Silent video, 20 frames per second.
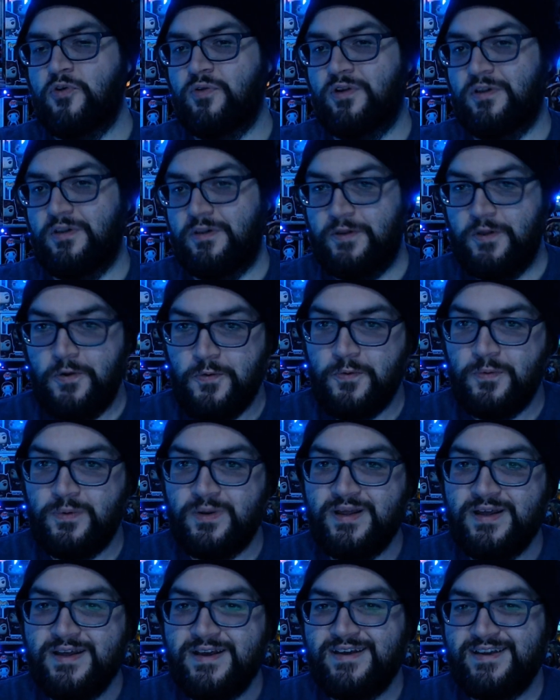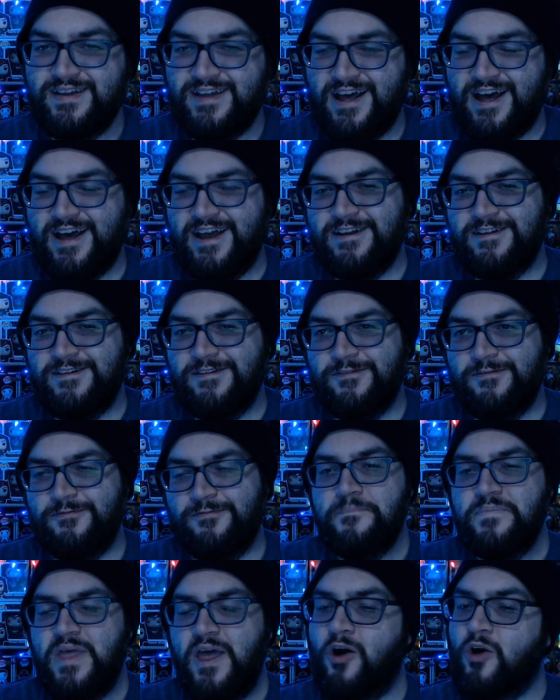alone kind
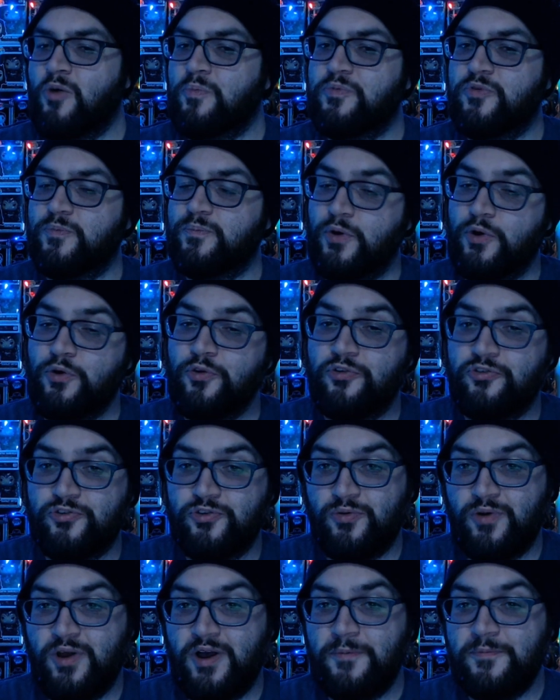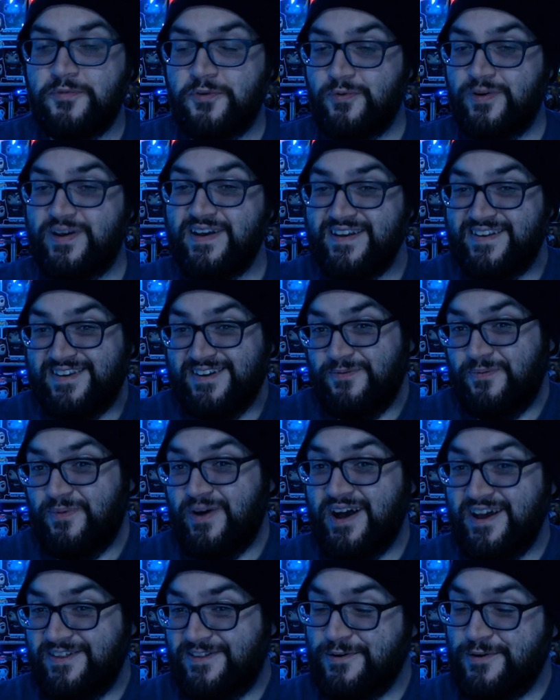of helps bolster up the reason
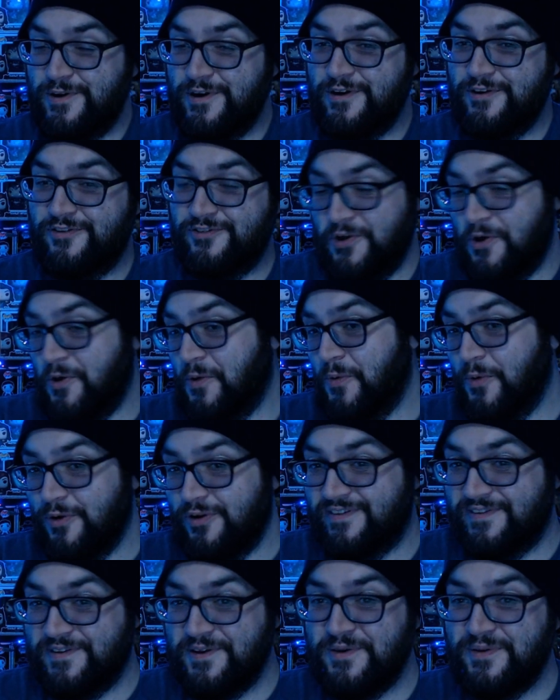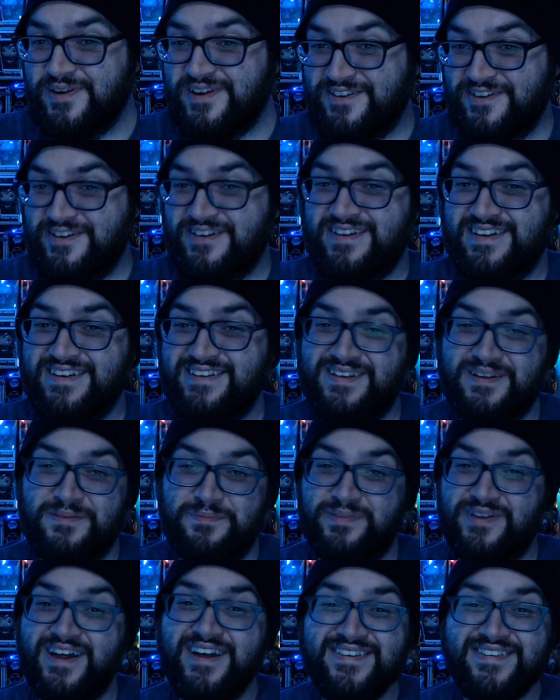why there are Star Wars series on Disney
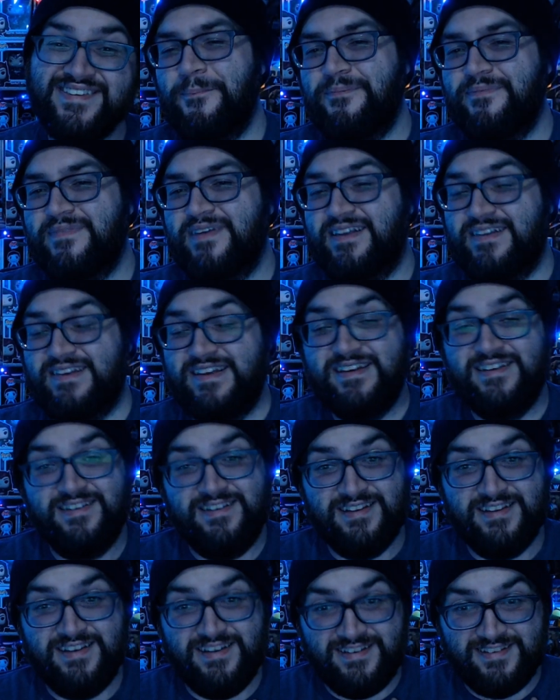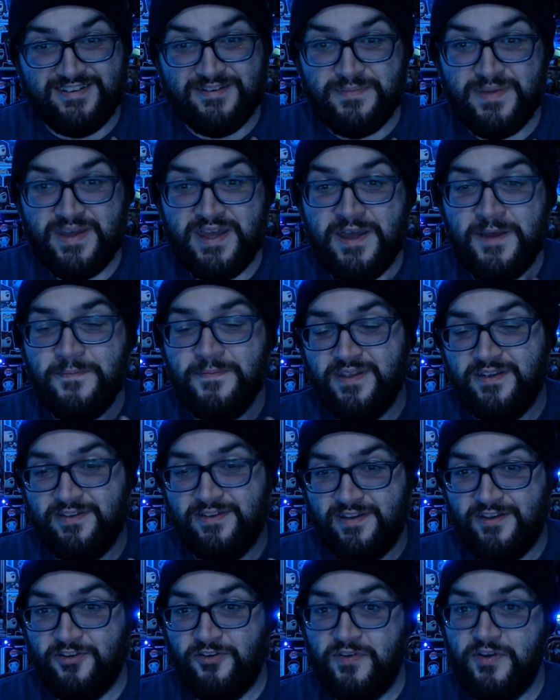Plus. At least, at least to me, is
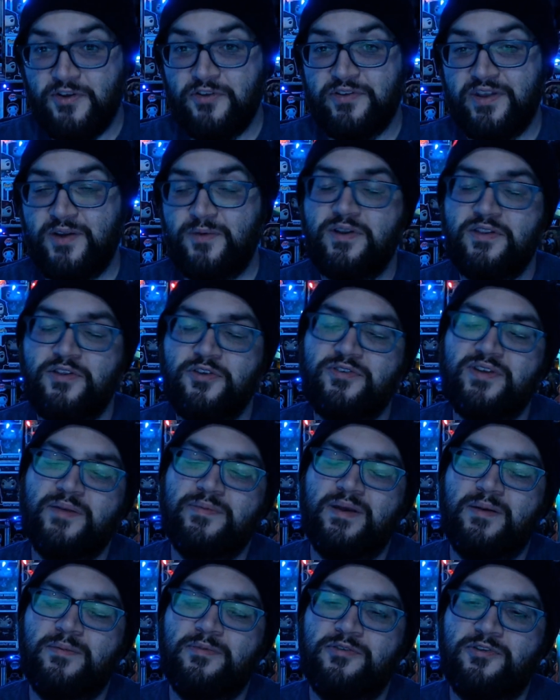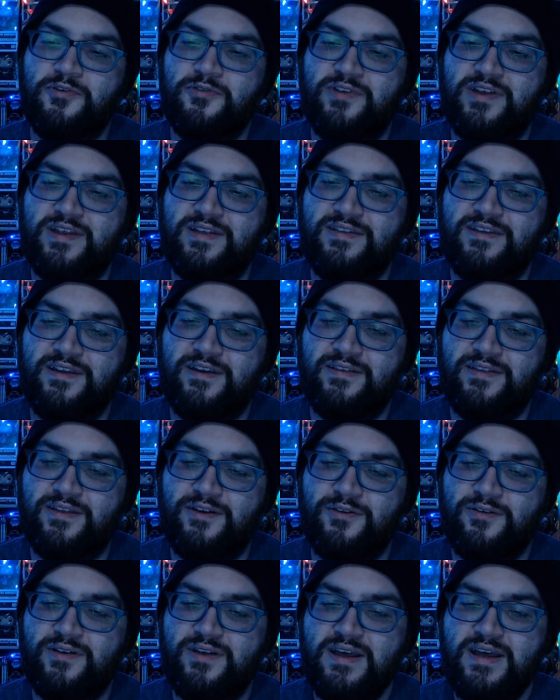this feels like one of those types of episodes, and
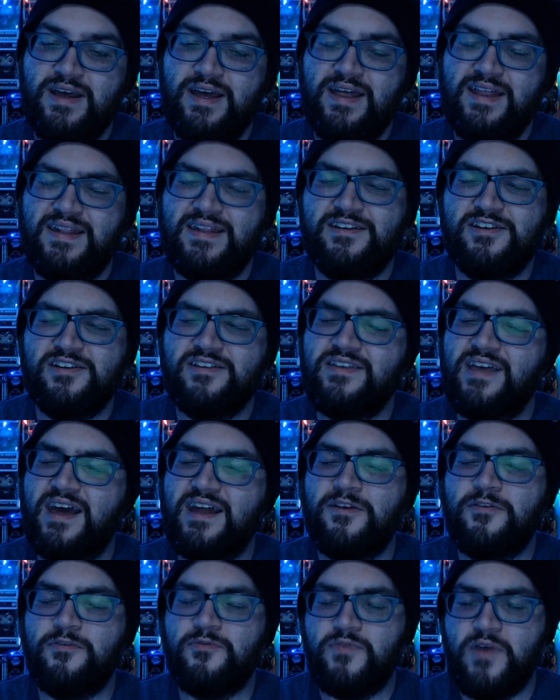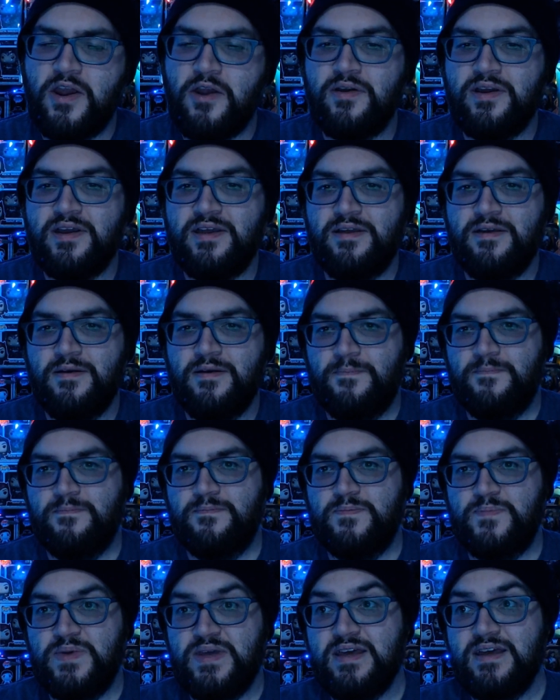there they just had a very
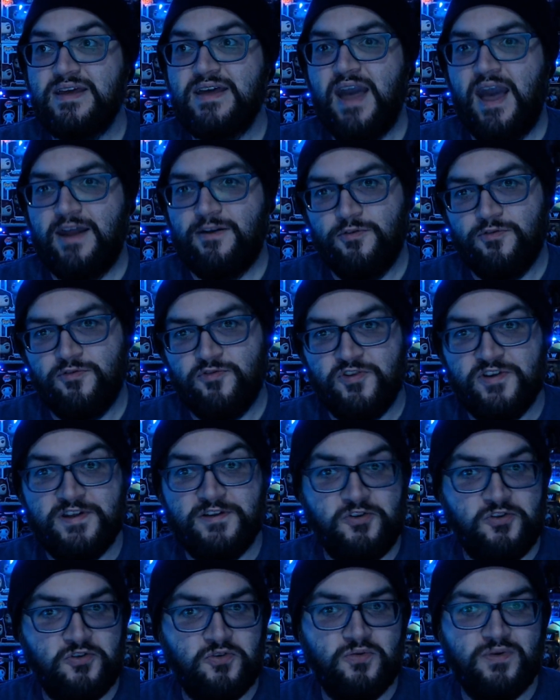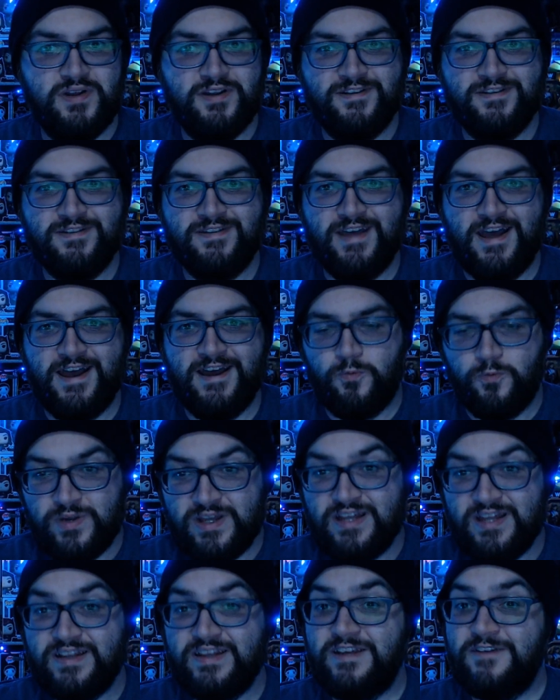big energy to it that
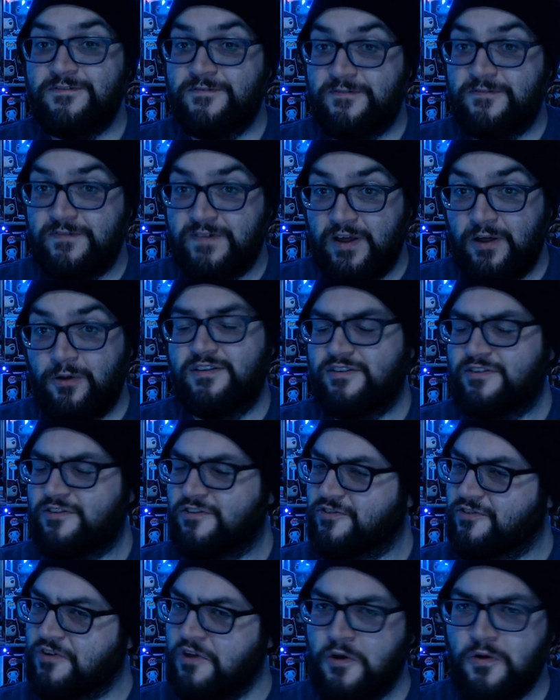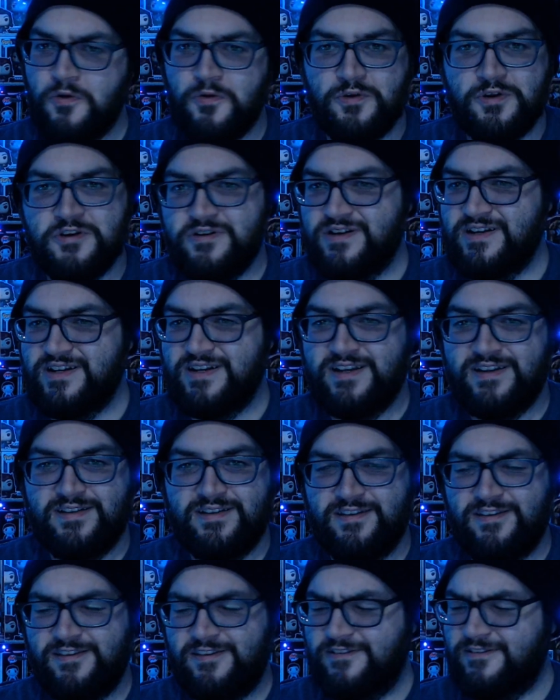really felt so good,
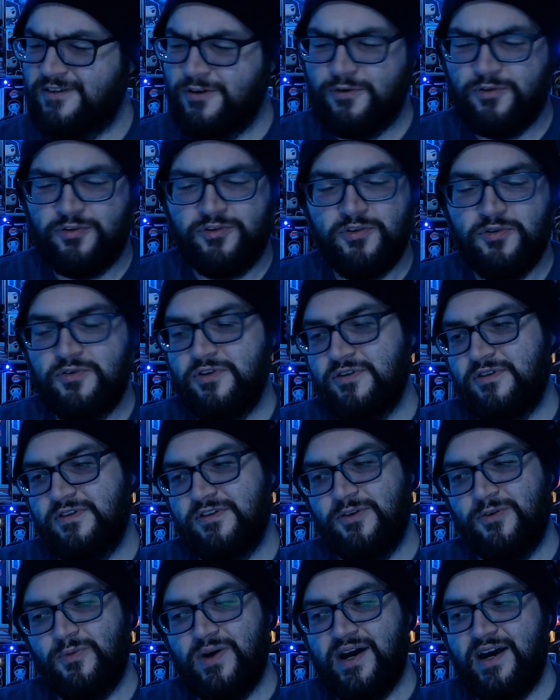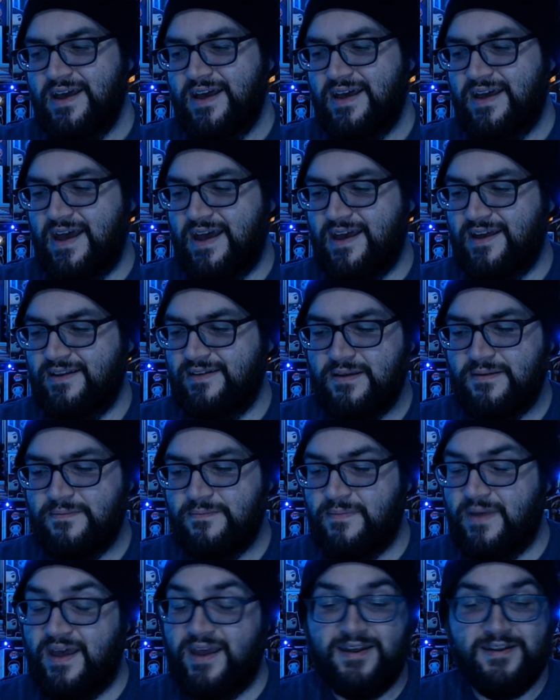so so good to watch. And
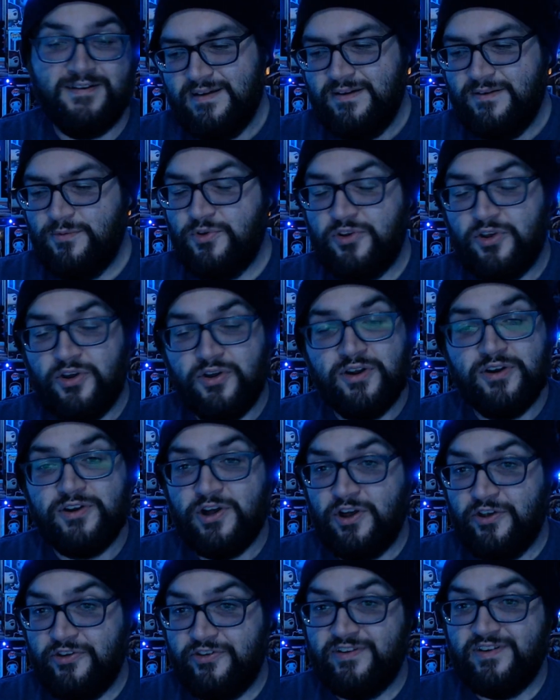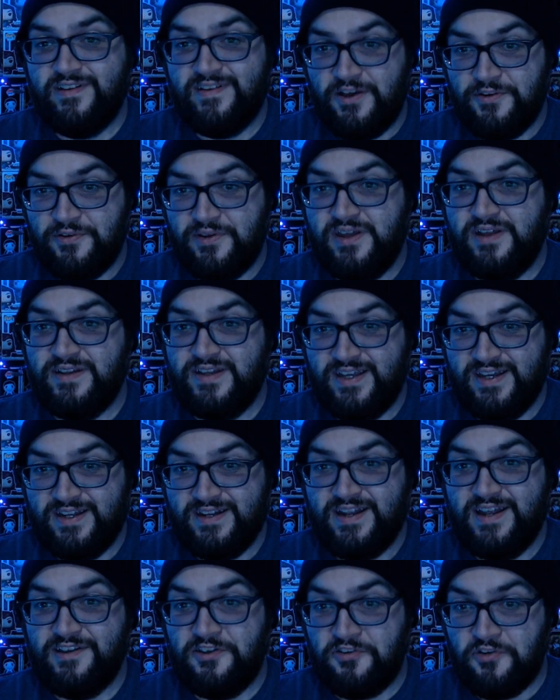man, Rosario Dawson is now killing it
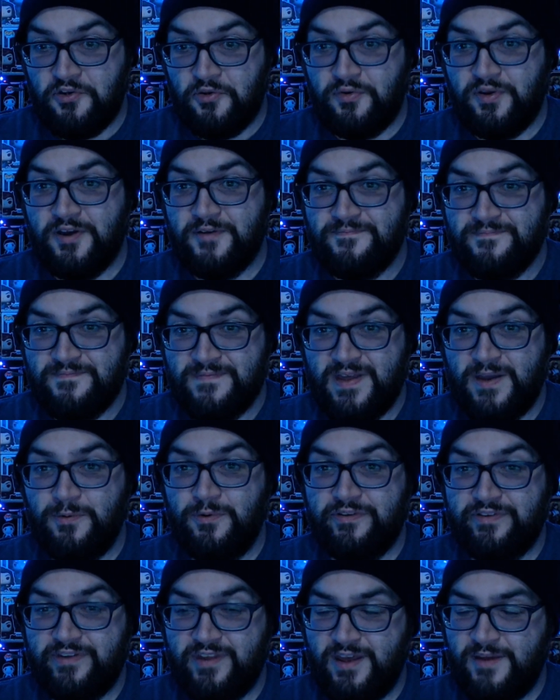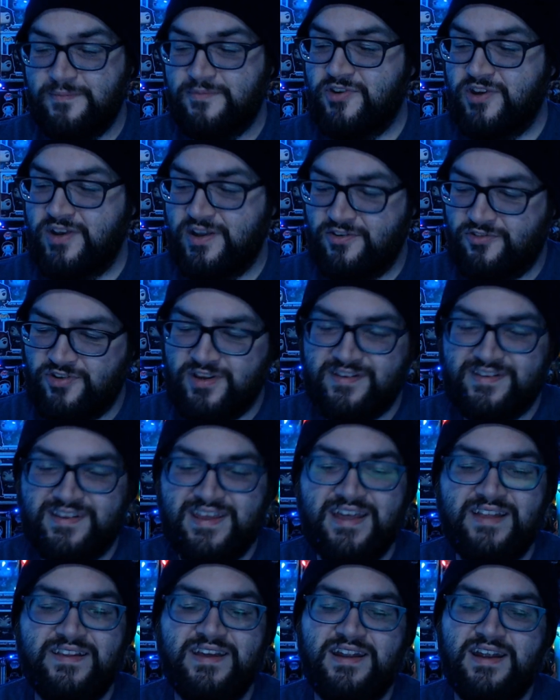as Ahsoka. I will say she she is
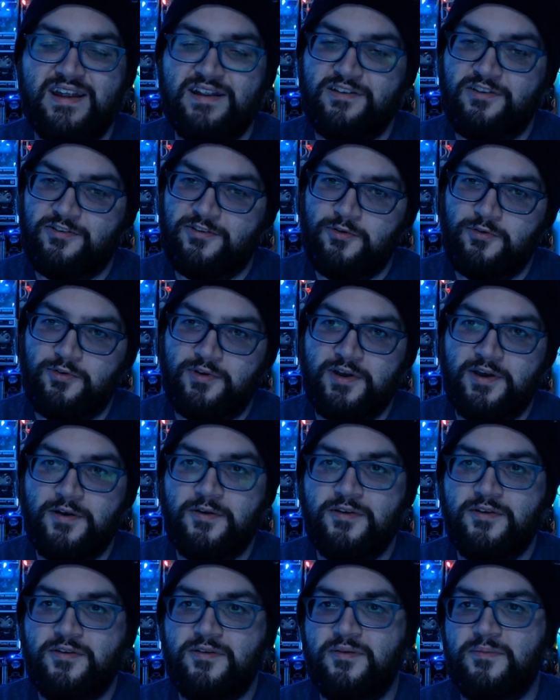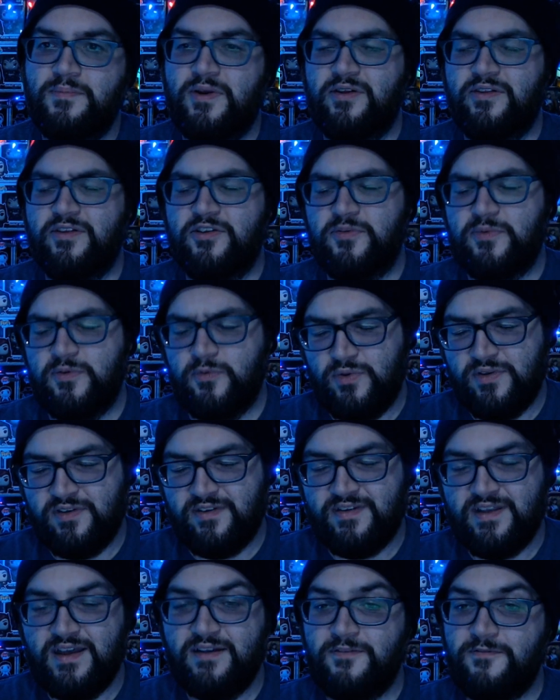killing it as Ahsoka. Mary Elizabeth
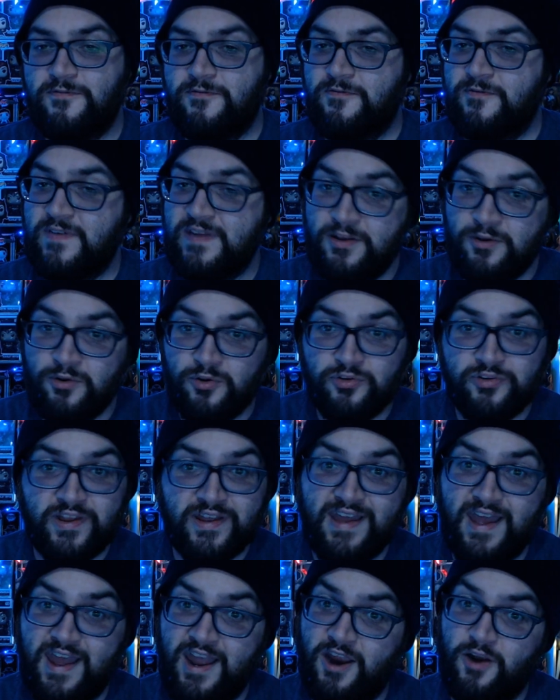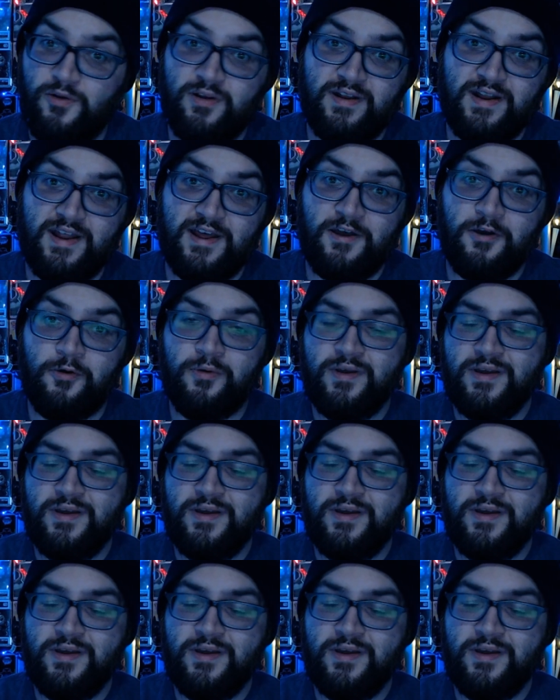Winstead feels like Hera now,